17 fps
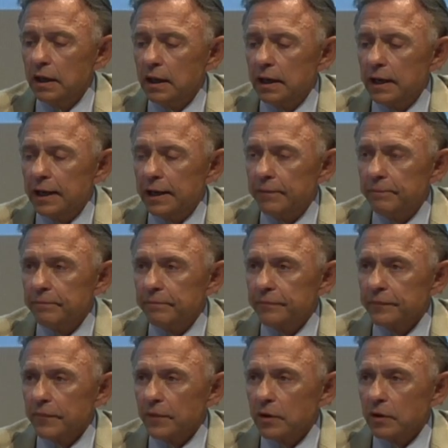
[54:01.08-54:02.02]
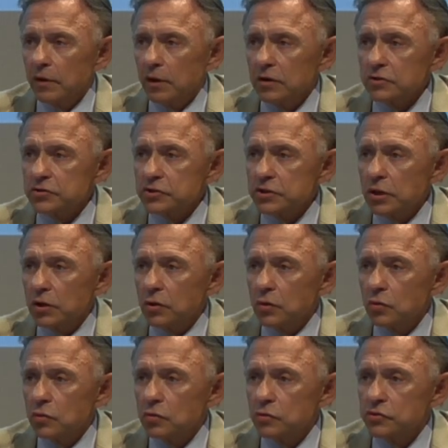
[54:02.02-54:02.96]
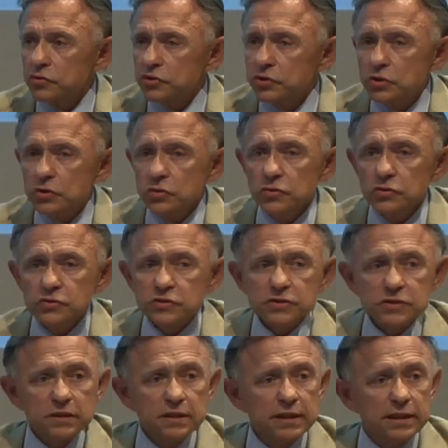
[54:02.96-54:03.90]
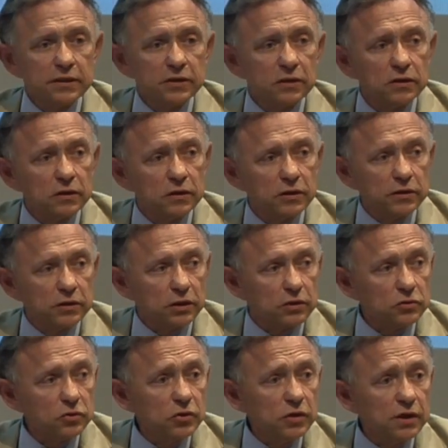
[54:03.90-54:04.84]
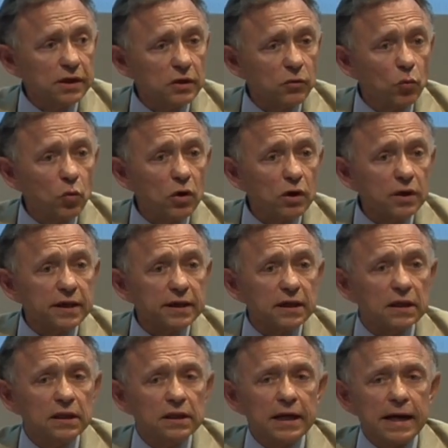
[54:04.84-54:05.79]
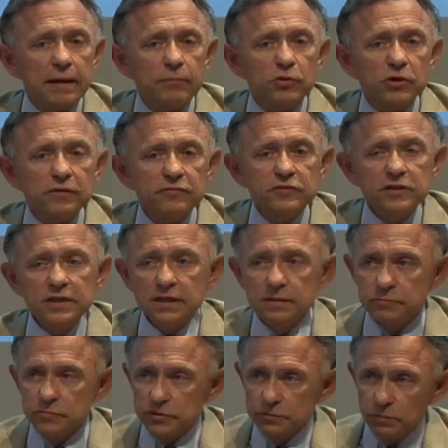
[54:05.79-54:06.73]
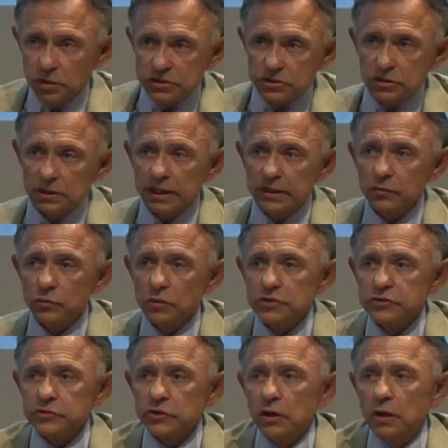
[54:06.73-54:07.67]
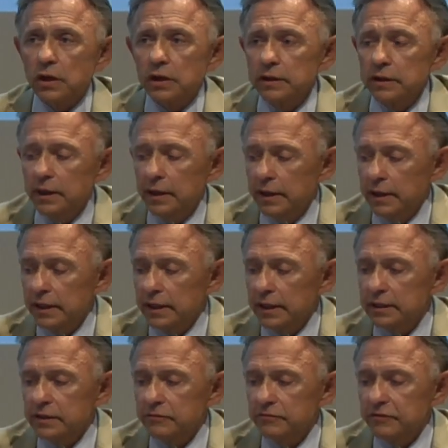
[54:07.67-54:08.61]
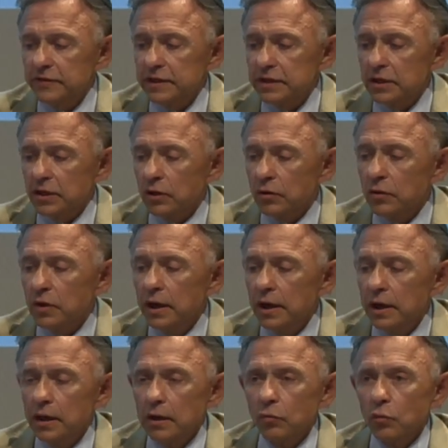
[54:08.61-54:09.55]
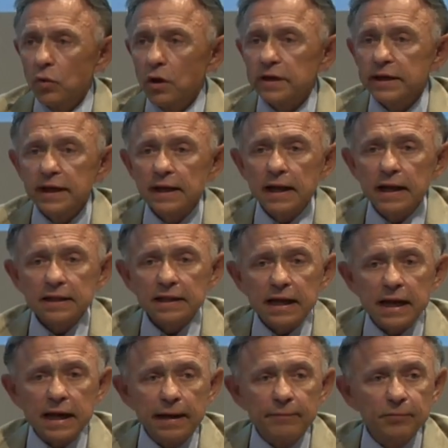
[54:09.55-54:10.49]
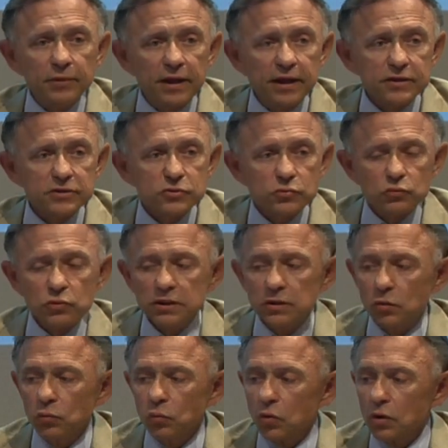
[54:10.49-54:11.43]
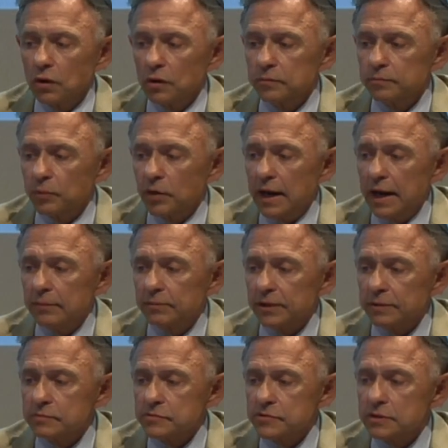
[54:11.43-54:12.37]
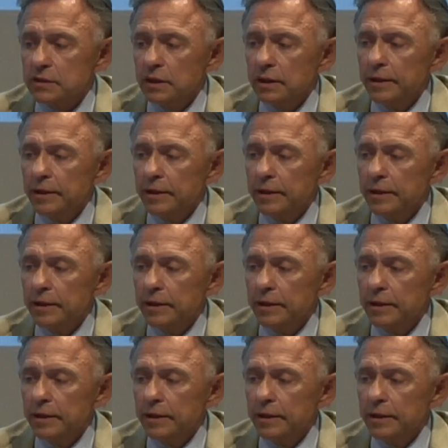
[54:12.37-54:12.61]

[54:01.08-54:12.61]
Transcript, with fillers: Um, also, students in their learning work in collaborative teams, much like we saw in the video, working on complex real-world problems.